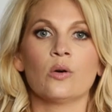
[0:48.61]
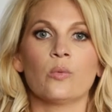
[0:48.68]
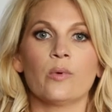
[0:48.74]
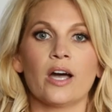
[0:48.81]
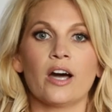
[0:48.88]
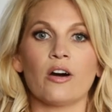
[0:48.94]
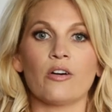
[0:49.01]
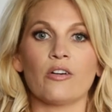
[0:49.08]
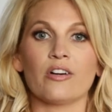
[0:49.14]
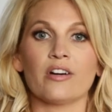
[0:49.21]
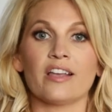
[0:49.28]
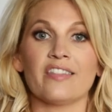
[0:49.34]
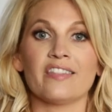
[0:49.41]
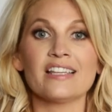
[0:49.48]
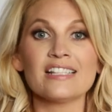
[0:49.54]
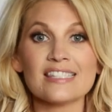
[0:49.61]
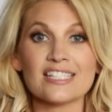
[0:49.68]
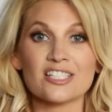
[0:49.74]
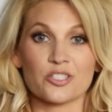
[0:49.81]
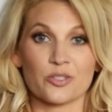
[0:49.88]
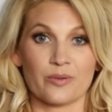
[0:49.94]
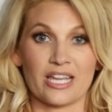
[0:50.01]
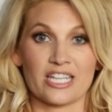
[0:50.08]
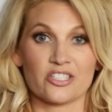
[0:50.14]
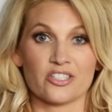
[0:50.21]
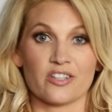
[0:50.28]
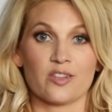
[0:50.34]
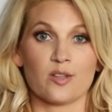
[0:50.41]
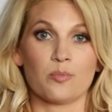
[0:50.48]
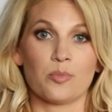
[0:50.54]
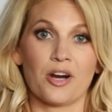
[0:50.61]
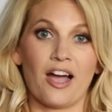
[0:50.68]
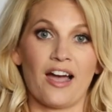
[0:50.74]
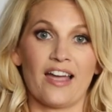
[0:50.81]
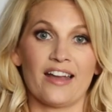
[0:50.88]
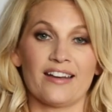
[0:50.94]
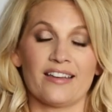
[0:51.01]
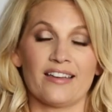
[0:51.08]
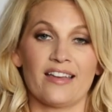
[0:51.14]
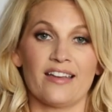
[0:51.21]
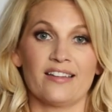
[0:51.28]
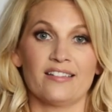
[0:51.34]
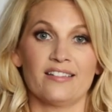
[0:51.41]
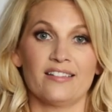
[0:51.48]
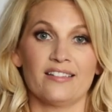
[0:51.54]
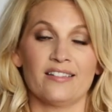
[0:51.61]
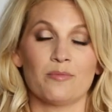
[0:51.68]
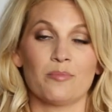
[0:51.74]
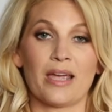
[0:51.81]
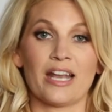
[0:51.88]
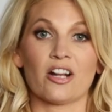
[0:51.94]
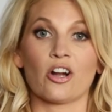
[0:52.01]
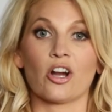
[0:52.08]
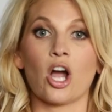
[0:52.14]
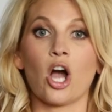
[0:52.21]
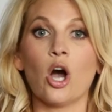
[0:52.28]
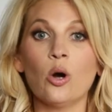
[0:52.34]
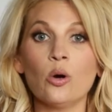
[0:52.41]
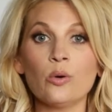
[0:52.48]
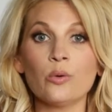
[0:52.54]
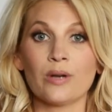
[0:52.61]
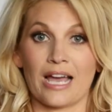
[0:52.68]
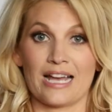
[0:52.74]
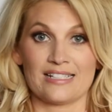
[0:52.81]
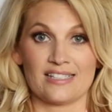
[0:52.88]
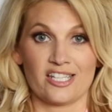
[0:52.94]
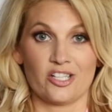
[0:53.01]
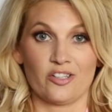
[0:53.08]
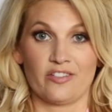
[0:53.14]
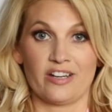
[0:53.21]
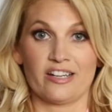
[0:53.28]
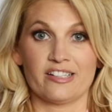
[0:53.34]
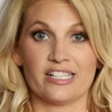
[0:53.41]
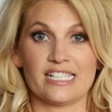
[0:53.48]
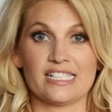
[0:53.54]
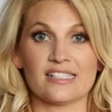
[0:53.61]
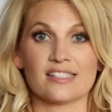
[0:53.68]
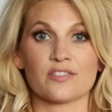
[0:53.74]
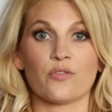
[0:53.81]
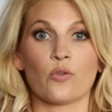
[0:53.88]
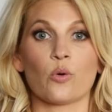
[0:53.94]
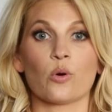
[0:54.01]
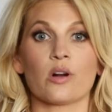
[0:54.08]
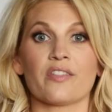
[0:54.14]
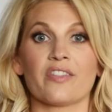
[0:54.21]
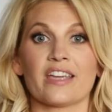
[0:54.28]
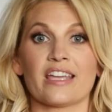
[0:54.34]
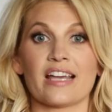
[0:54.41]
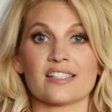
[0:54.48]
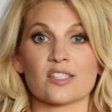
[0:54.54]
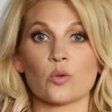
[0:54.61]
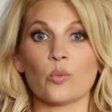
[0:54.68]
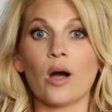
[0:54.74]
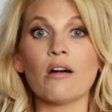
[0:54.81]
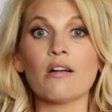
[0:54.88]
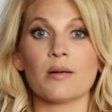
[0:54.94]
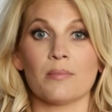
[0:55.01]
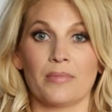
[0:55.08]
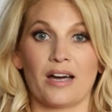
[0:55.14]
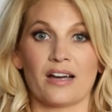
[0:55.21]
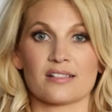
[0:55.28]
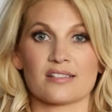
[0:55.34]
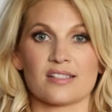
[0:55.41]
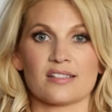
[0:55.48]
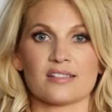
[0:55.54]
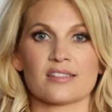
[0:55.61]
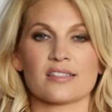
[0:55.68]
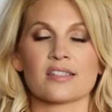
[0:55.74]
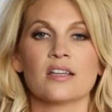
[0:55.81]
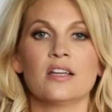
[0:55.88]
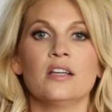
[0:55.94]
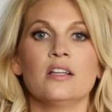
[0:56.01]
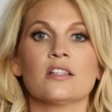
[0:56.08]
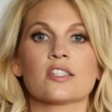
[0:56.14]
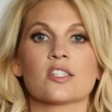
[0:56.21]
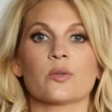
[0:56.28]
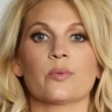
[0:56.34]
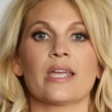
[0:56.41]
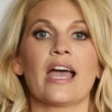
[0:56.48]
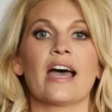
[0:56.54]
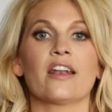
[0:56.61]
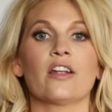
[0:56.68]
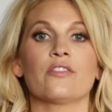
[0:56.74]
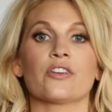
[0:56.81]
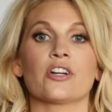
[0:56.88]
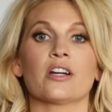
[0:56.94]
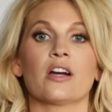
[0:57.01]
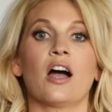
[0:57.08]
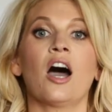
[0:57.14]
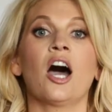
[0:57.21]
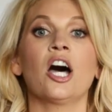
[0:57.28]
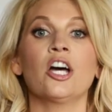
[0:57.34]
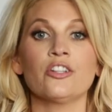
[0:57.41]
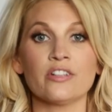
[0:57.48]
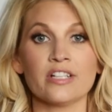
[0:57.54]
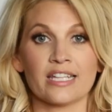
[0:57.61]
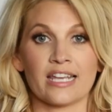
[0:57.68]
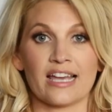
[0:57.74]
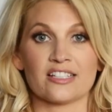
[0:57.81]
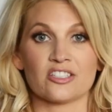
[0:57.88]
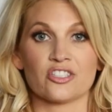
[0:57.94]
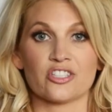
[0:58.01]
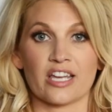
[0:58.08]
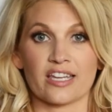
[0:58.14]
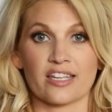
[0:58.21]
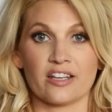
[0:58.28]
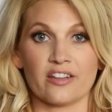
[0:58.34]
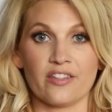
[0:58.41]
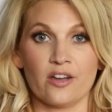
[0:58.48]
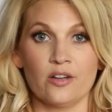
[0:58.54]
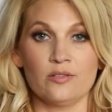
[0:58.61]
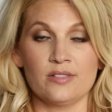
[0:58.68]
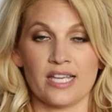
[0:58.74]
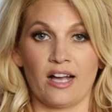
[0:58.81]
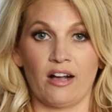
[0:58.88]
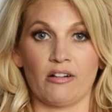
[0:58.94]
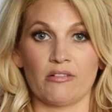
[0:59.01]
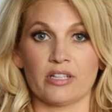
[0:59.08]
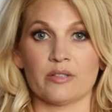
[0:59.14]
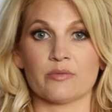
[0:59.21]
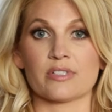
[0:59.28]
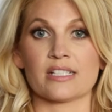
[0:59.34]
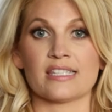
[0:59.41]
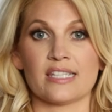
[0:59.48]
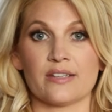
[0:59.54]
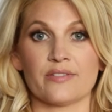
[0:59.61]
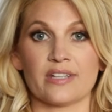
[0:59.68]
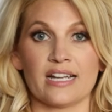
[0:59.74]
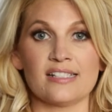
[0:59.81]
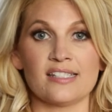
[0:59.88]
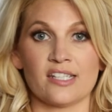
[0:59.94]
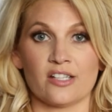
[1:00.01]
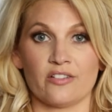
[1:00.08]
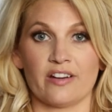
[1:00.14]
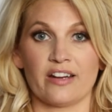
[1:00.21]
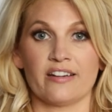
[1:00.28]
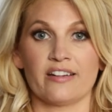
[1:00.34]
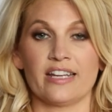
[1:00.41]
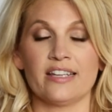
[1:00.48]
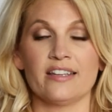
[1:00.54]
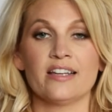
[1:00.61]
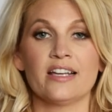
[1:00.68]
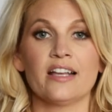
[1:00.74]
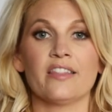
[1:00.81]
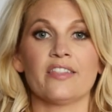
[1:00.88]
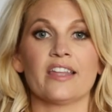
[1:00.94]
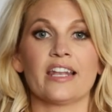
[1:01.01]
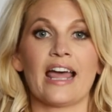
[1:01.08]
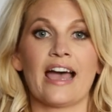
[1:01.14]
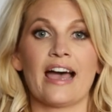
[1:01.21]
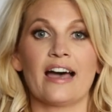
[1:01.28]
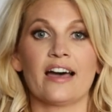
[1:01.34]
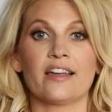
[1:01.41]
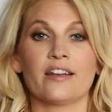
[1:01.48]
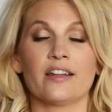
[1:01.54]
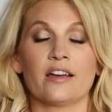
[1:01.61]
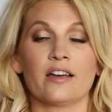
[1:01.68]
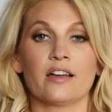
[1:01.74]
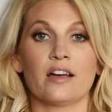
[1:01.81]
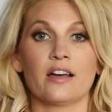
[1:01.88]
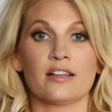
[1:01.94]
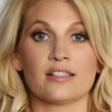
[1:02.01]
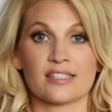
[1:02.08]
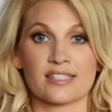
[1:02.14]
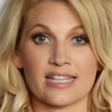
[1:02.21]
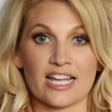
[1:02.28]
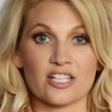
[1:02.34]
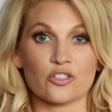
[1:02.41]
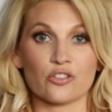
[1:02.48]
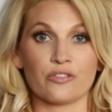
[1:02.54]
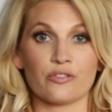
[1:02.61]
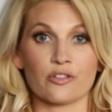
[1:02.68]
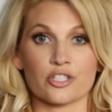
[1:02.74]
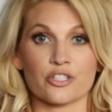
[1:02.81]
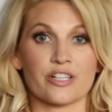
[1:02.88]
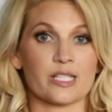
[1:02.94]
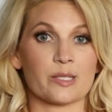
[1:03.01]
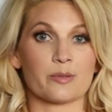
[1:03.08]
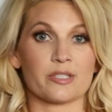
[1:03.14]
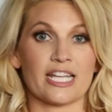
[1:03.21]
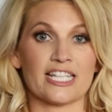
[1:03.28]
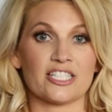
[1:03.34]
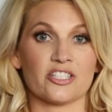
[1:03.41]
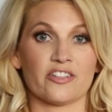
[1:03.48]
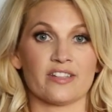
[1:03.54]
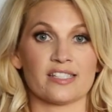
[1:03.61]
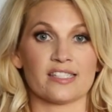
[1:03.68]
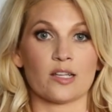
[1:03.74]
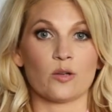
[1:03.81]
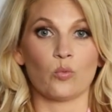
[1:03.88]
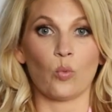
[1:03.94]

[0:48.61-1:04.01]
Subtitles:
Well, in this situation, the bride had made her own itineraries for the guest welcome boxes. So we had over 100 guests check into the hotel and receive an itinerary that had a schedule for transportation that said